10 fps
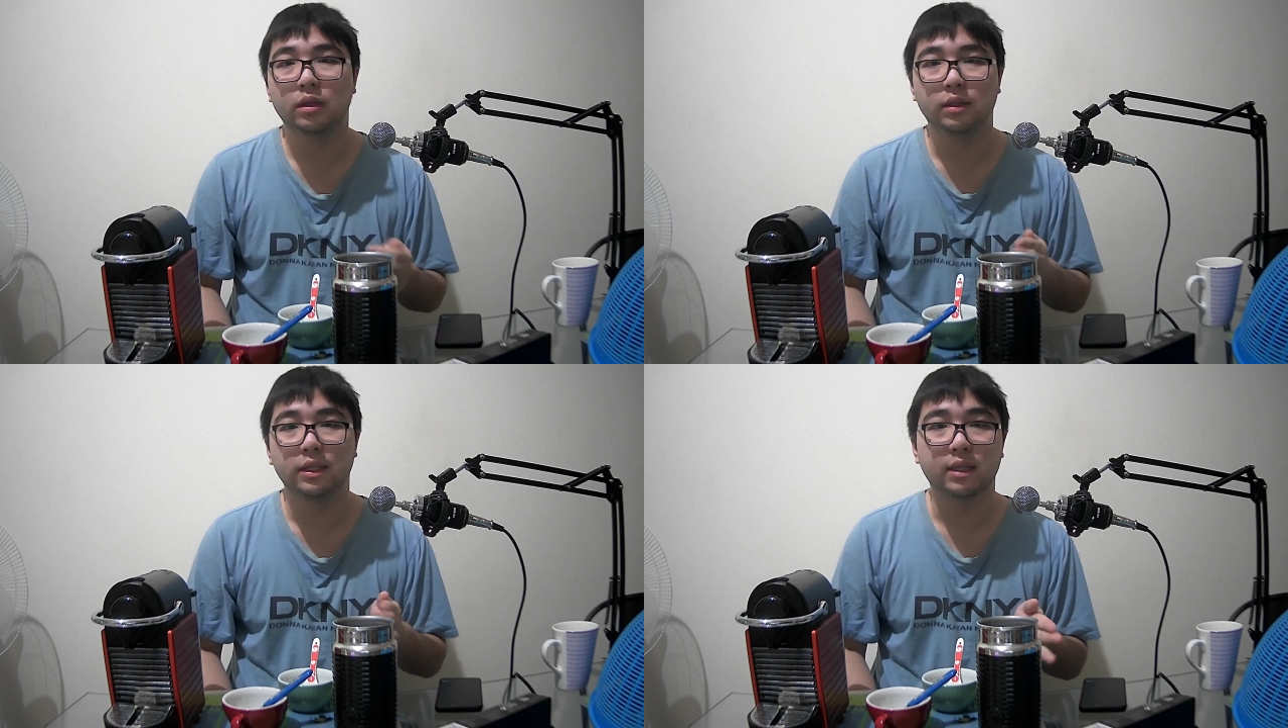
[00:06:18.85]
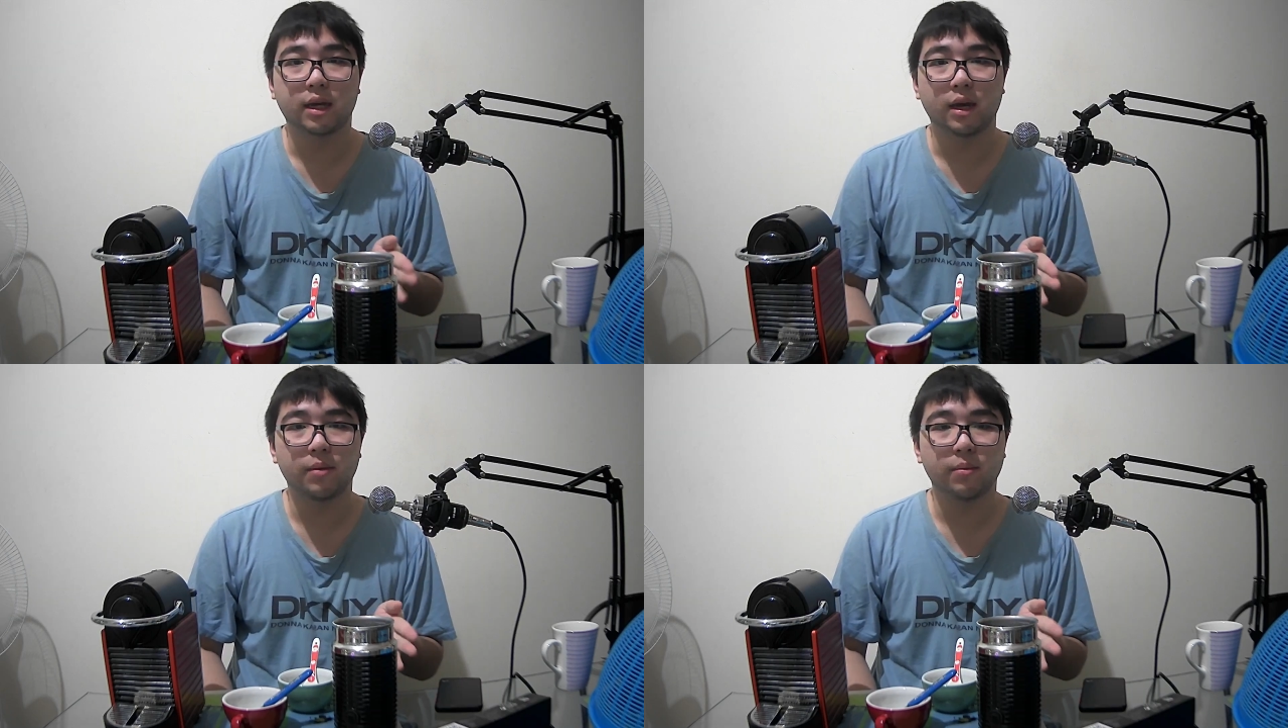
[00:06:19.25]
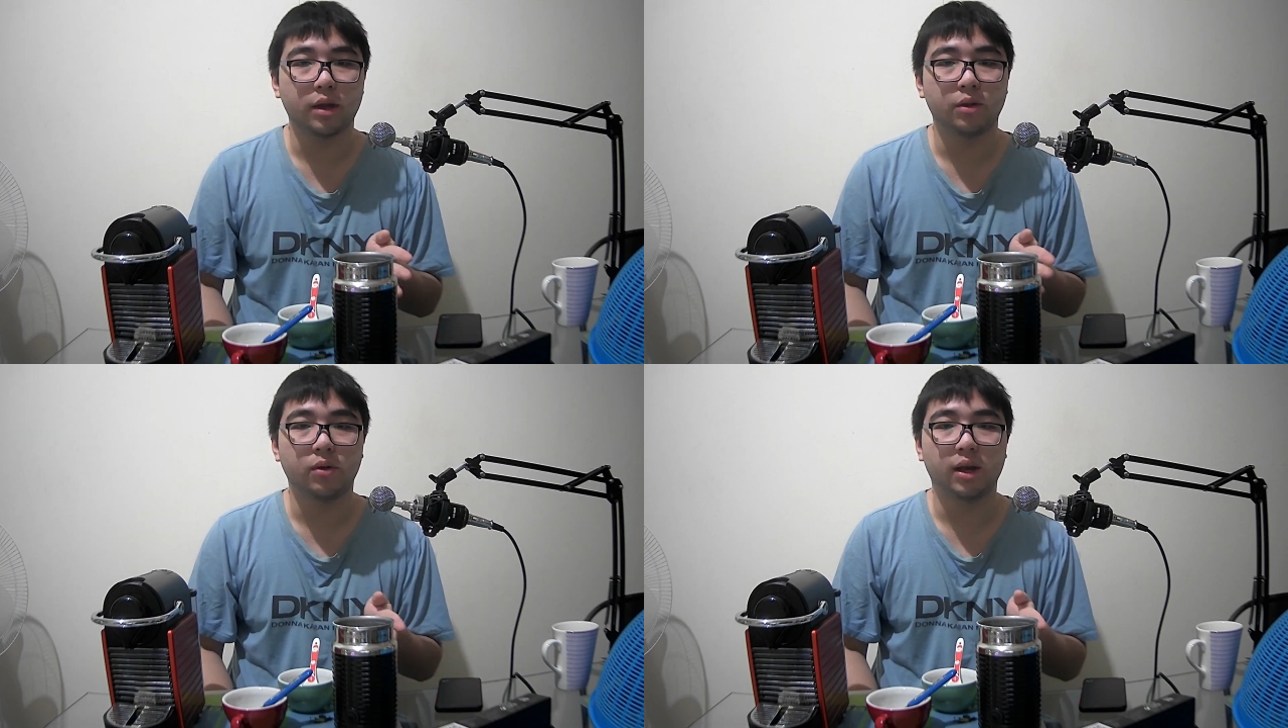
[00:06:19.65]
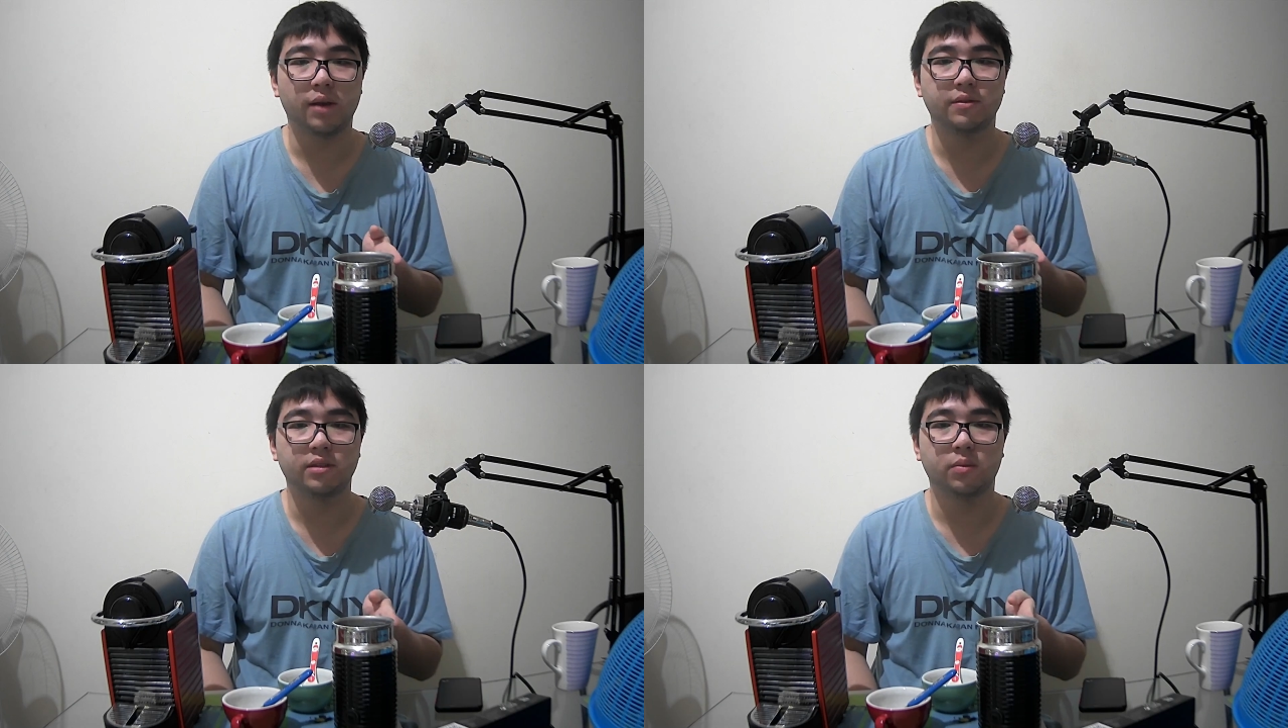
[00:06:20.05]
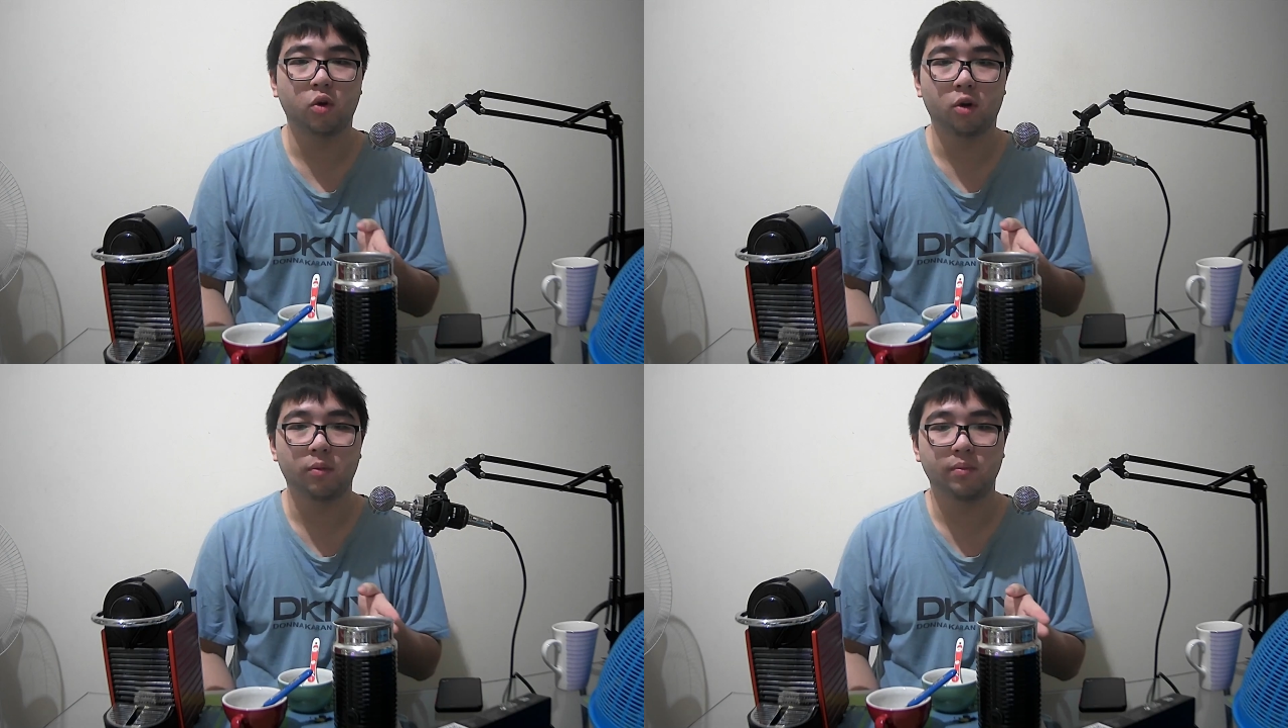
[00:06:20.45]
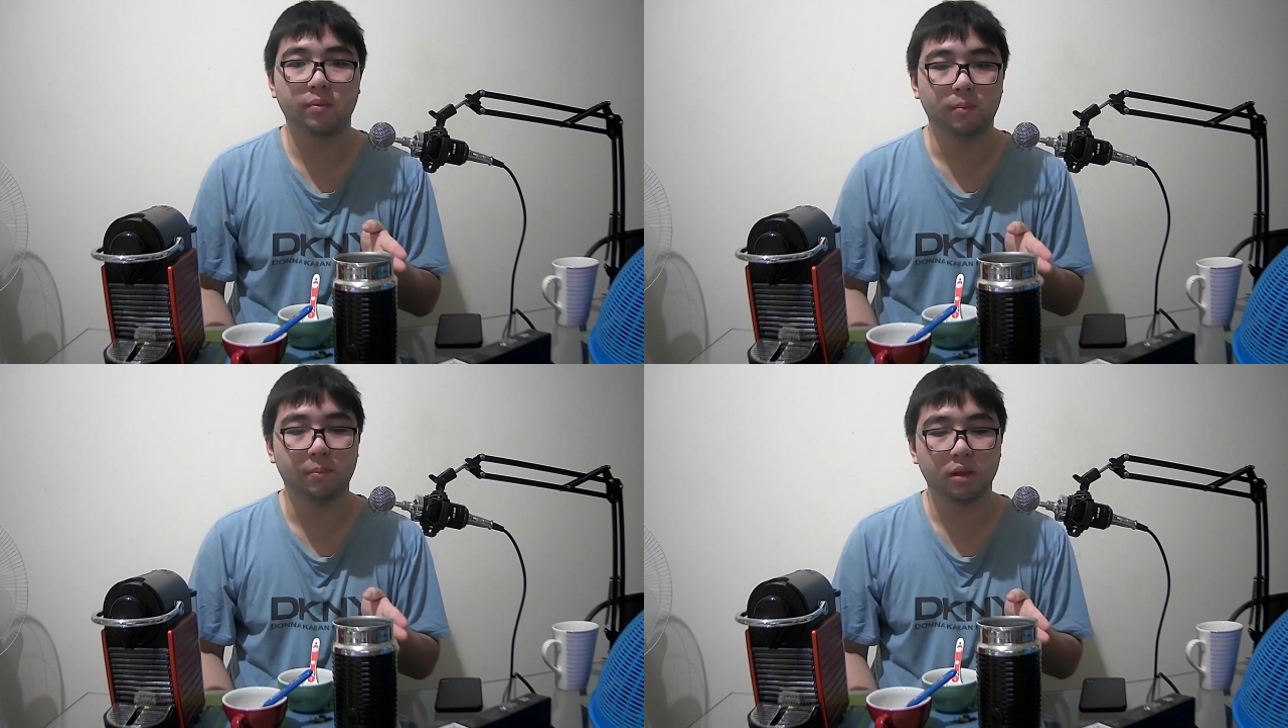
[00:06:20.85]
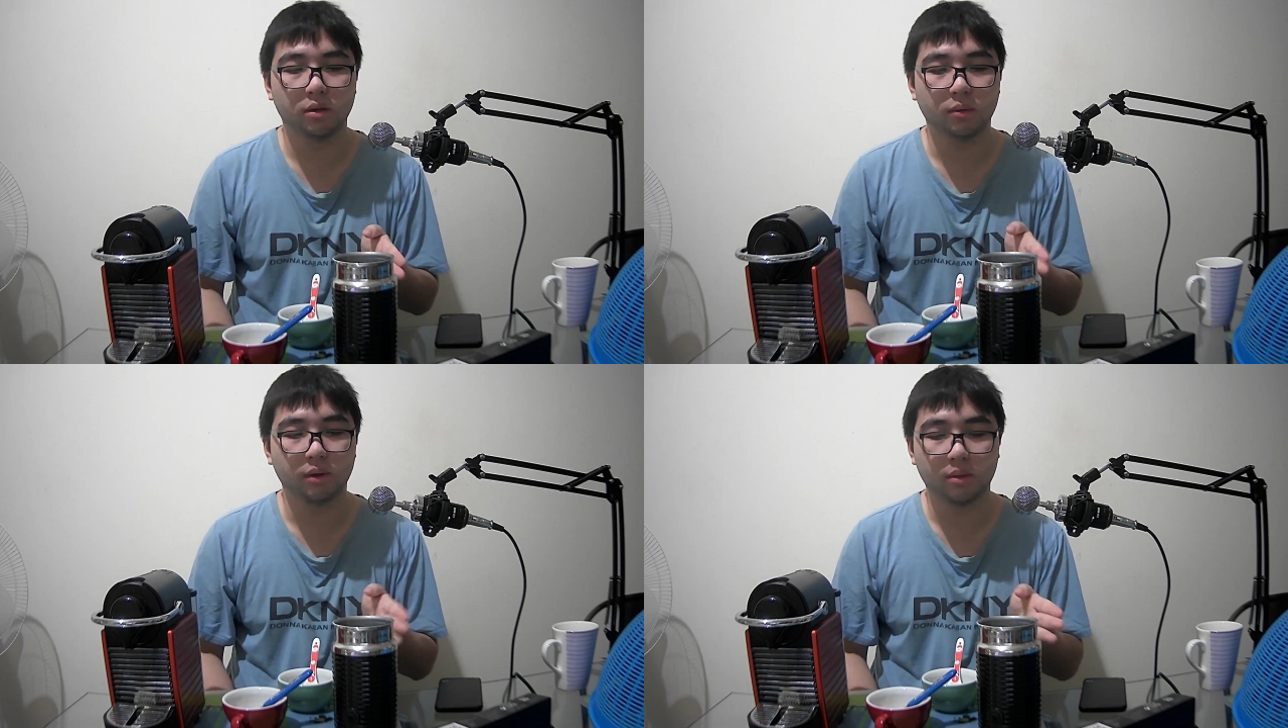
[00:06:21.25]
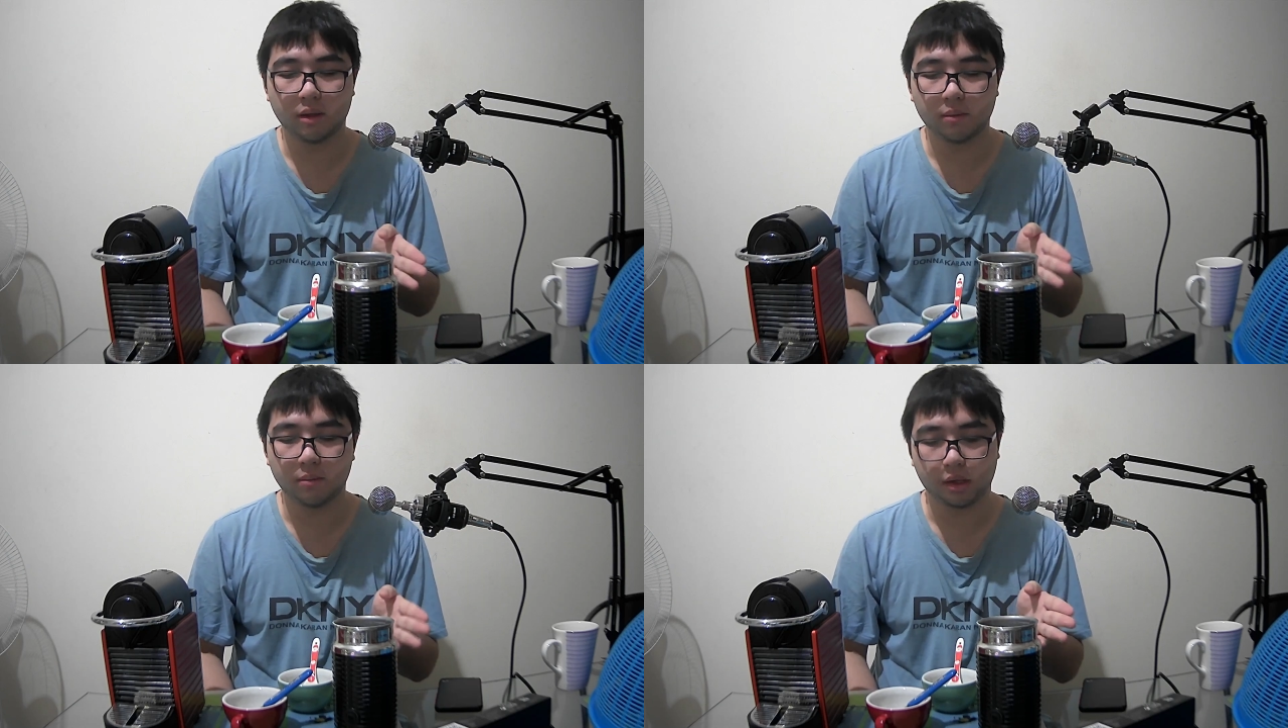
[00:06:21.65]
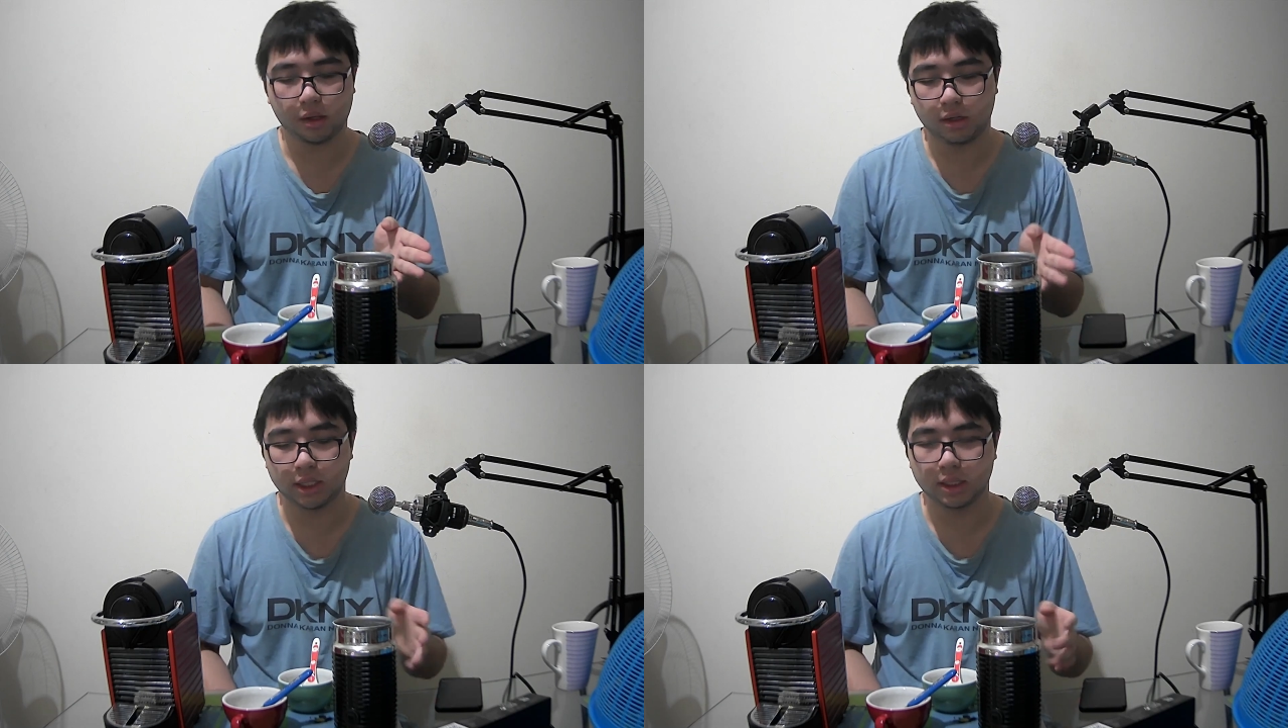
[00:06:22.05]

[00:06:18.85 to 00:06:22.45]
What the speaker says: This time, I do have some warm milk with me because